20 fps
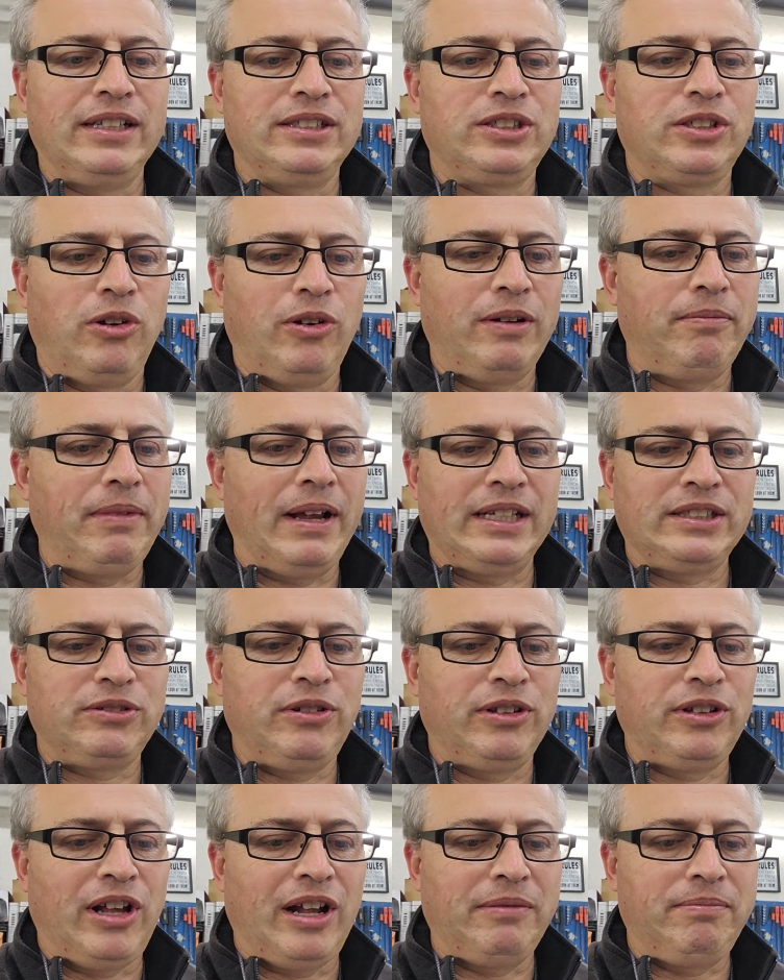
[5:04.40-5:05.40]
so it may as
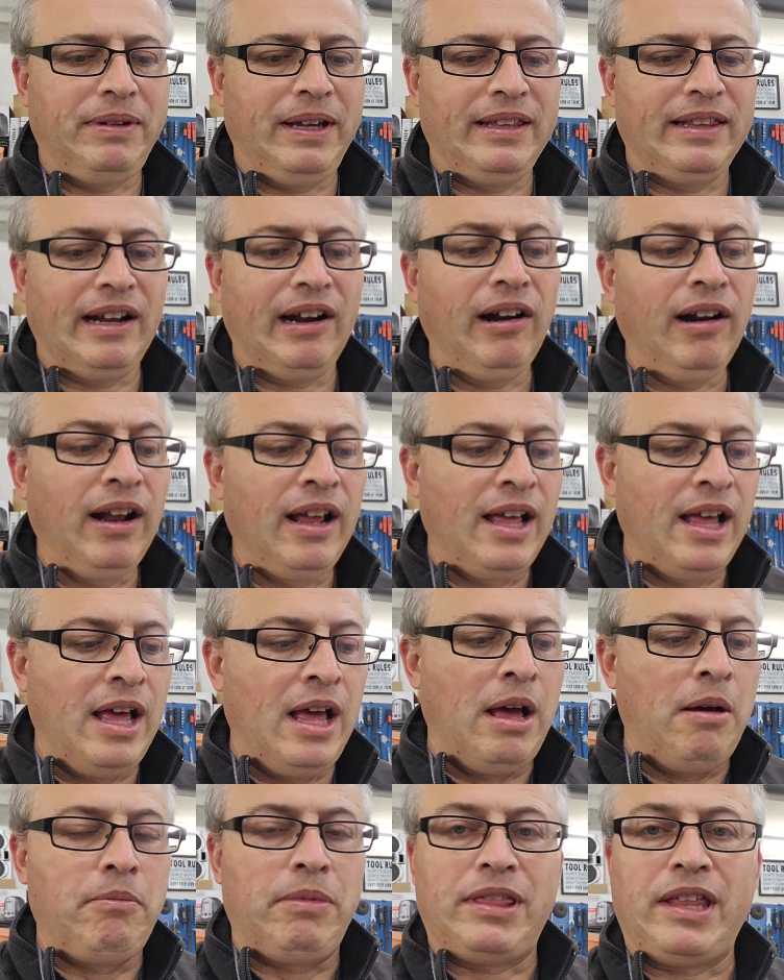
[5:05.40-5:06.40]
well not be there.
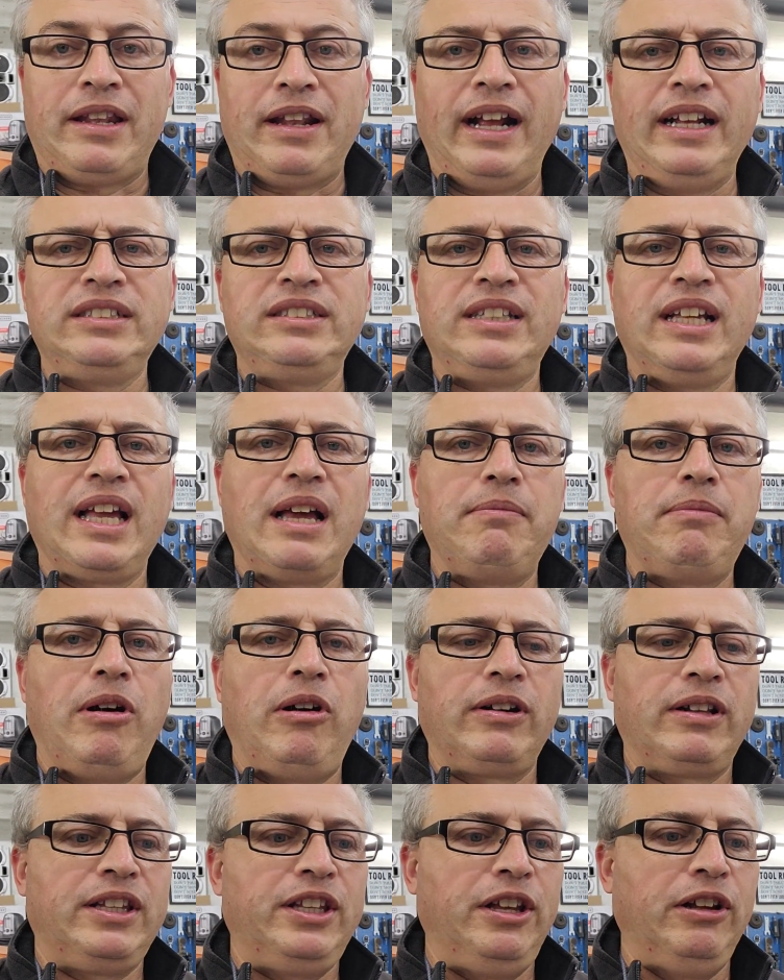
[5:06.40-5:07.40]
But the nice thing
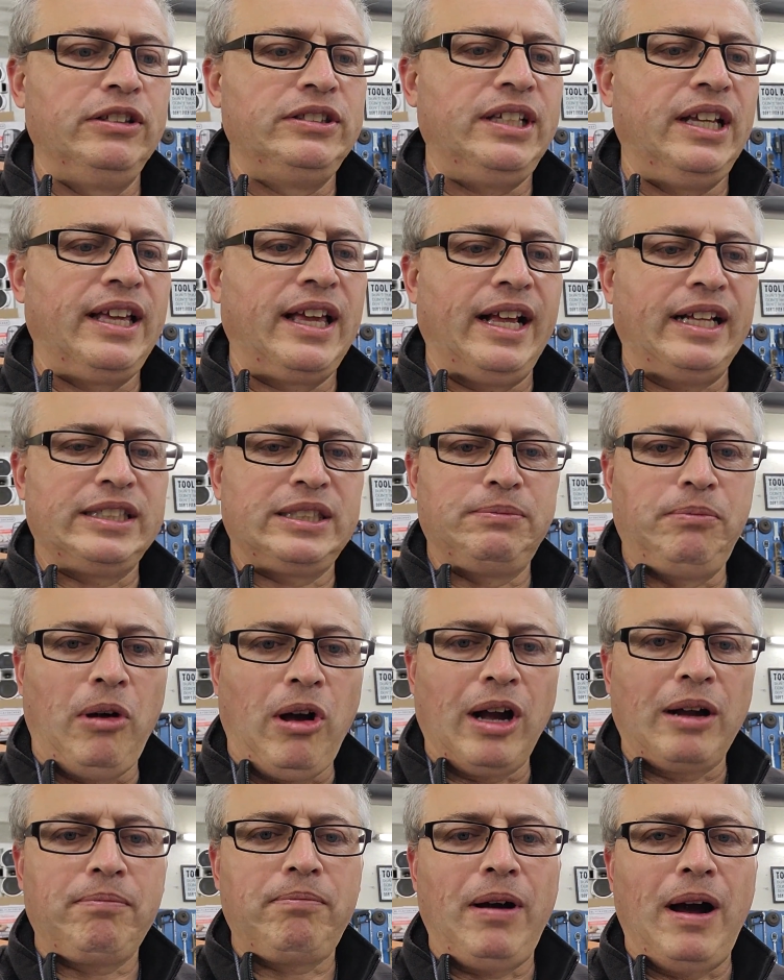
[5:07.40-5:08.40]
about using a
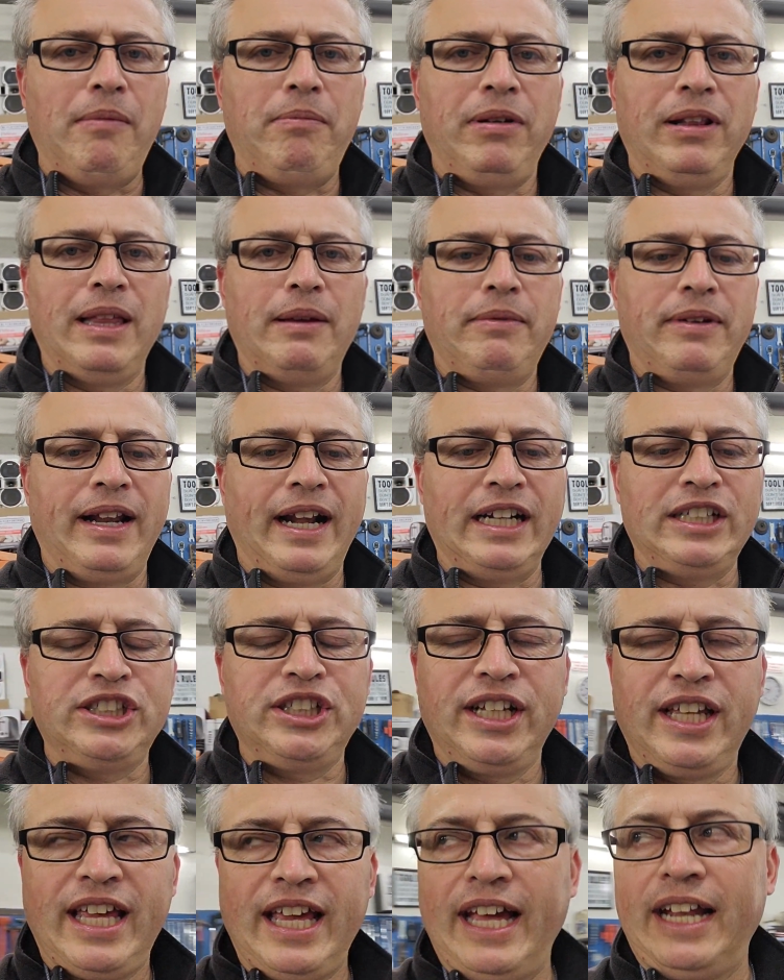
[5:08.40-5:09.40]
smog pump
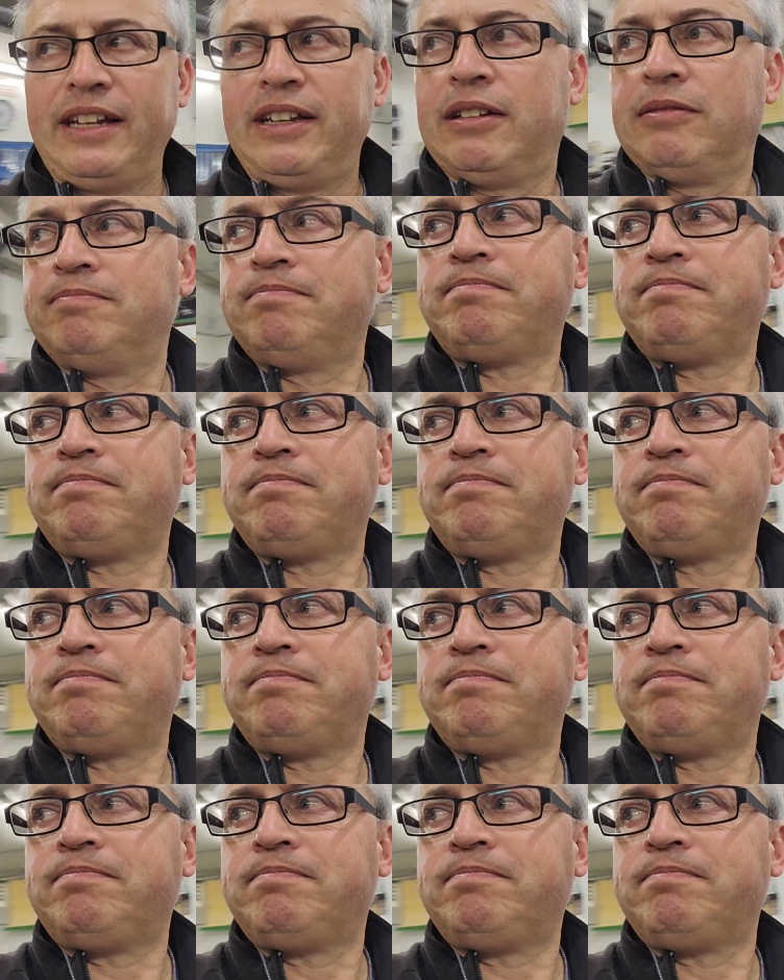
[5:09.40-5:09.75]
elimination kit,